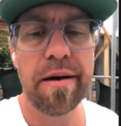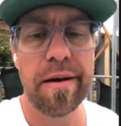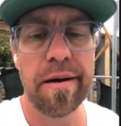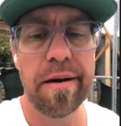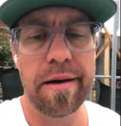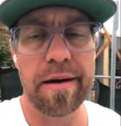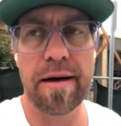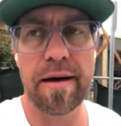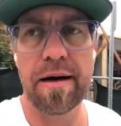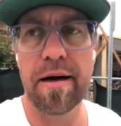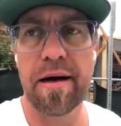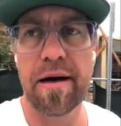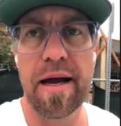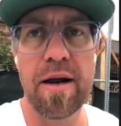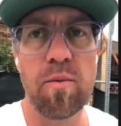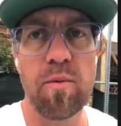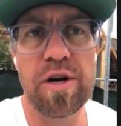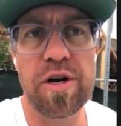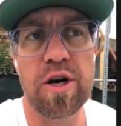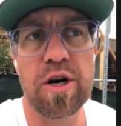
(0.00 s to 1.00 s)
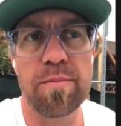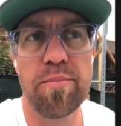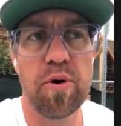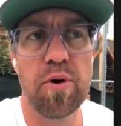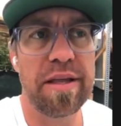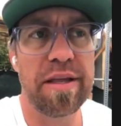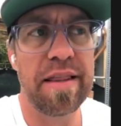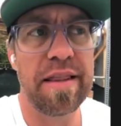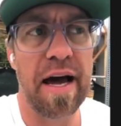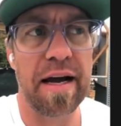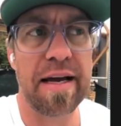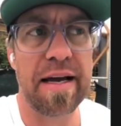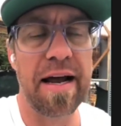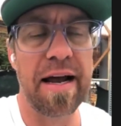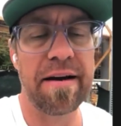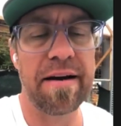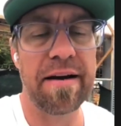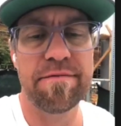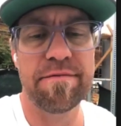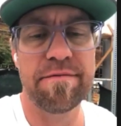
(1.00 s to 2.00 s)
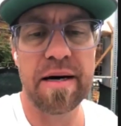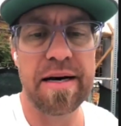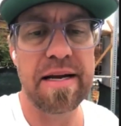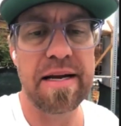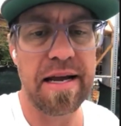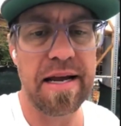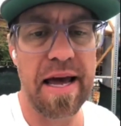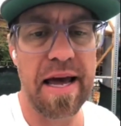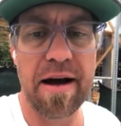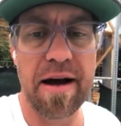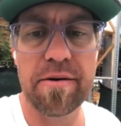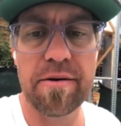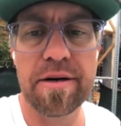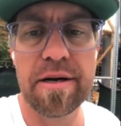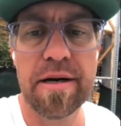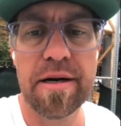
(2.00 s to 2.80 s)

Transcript: When you're putting that kind of money down,